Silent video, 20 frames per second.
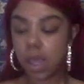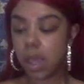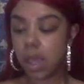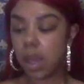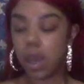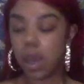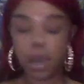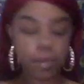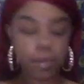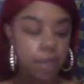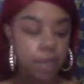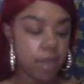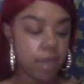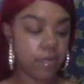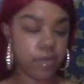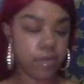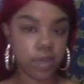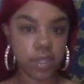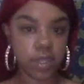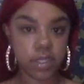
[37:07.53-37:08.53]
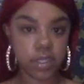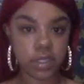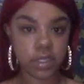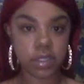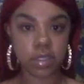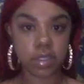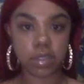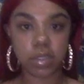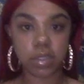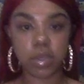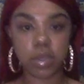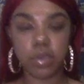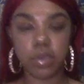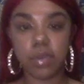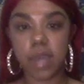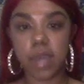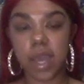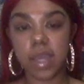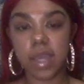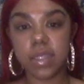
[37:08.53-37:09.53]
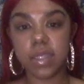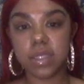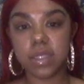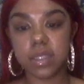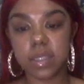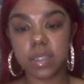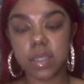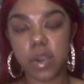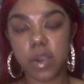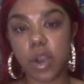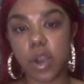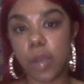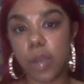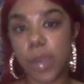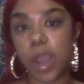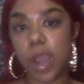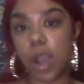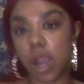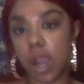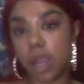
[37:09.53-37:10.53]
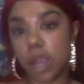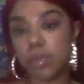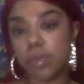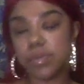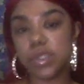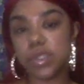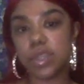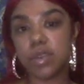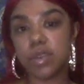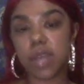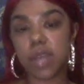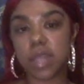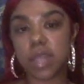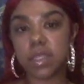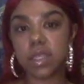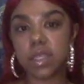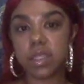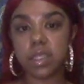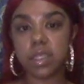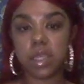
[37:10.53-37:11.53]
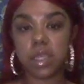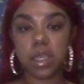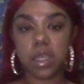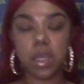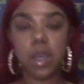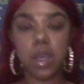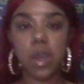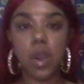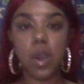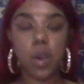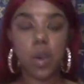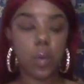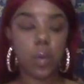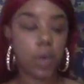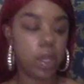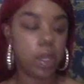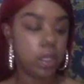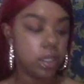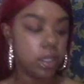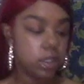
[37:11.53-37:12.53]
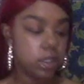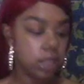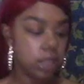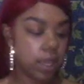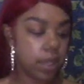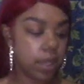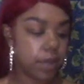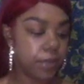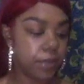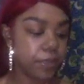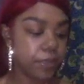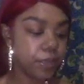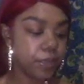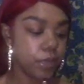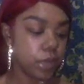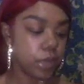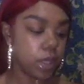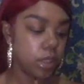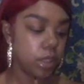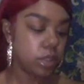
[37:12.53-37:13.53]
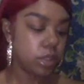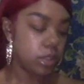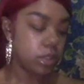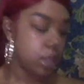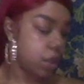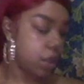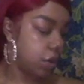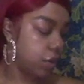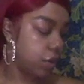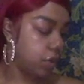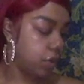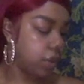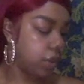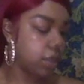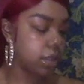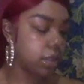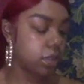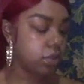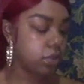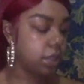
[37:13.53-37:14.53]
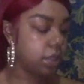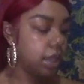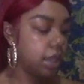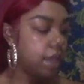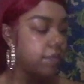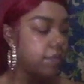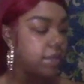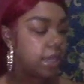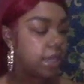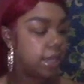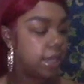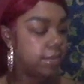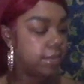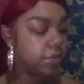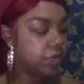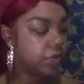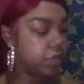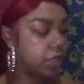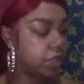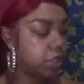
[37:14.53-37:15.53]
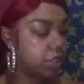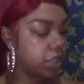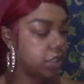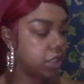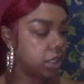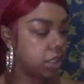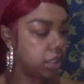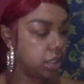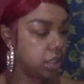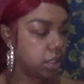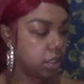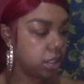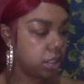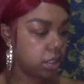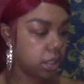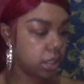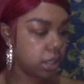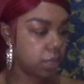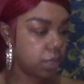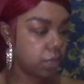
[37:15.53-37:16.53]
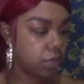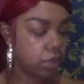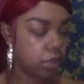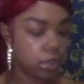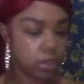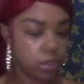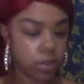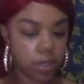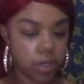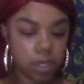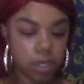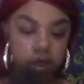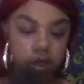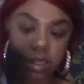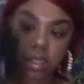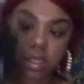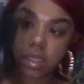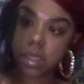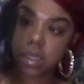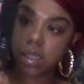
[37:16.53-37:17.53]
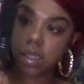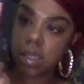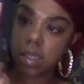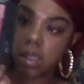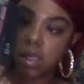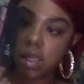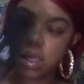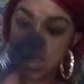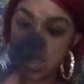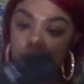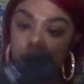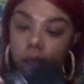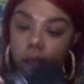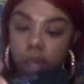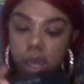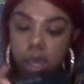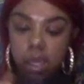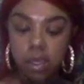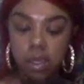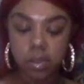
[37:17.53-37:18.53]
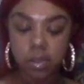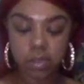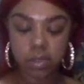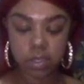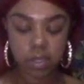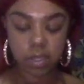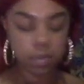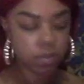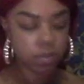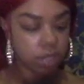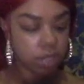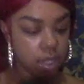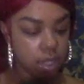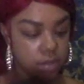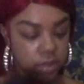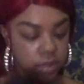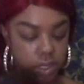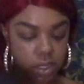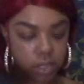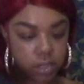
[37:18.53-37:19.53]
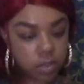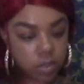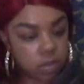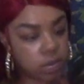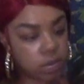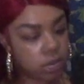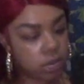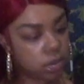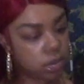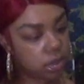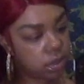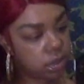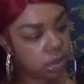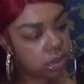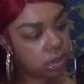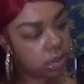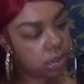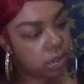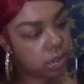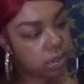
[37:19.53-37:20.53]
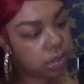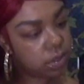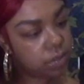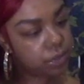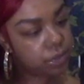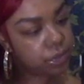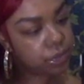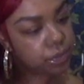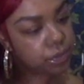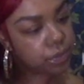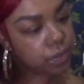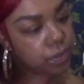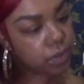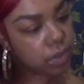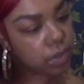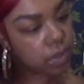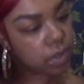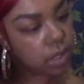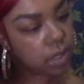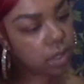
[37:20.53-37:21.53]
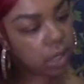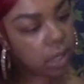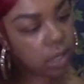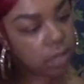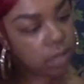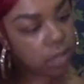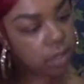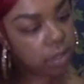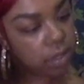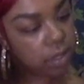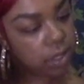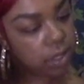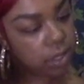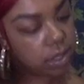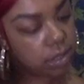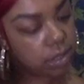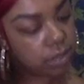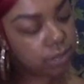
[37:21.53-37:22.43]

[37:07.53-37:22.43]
on my wrist so you guys, or on my arm so you guys can see what it looks like. So, do they have names for each color? I'm wondering. I know sometimes they do. Okay, no, they don't.